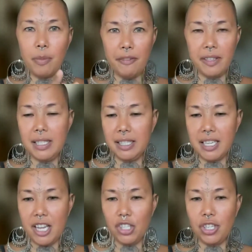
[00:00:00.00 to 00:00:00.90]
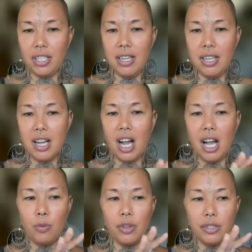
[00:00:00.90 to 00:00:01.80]
of my facilitation,
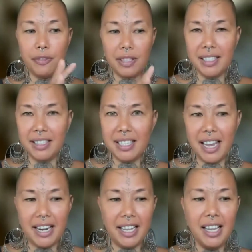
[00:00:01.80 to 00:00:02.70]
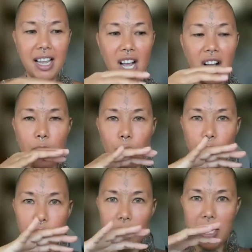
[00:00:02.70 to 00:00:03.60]
I was facilitating, I
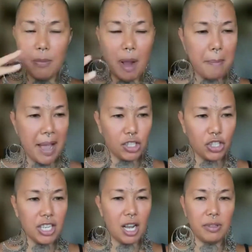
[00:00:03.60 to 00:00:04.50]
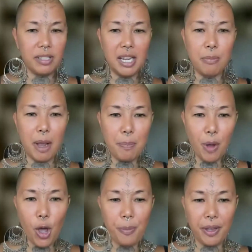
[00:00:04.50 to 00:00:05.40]
was in my magic, I was in my
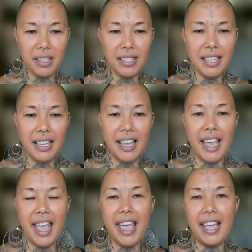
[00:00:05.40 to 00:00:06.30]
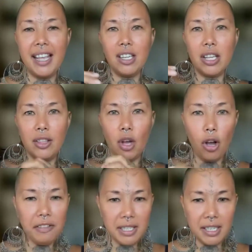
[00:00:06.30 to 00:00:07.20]
purpose. And in
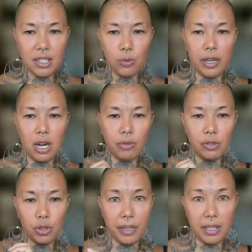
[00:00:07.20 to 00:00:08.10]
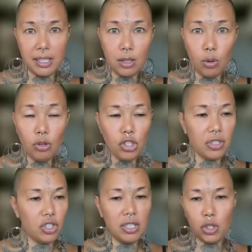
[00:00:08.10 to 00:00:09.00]
the off season, when I was doing these
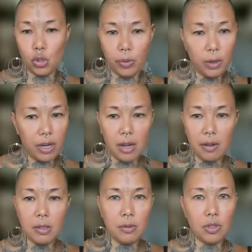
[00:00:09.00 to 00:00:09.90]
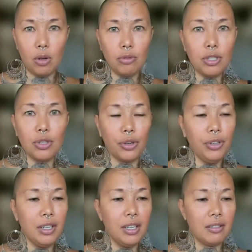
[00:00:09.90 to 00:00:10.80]
launches, just doing what I was told to
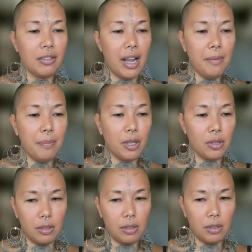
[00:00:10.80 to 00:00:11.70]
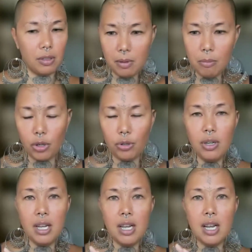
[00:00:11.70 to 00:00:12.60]
do, right? Because of the
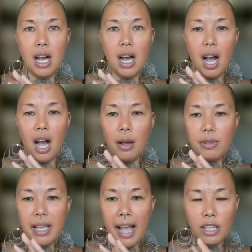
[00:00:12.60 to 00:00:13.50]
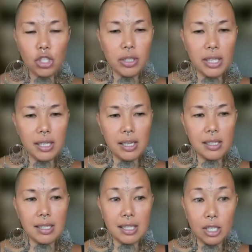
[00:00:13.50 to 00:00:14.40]
model, I was
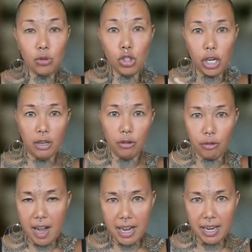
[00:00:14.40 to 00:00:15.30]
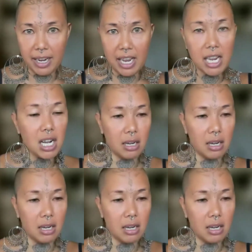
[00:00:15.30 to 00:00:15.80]
actually still generating an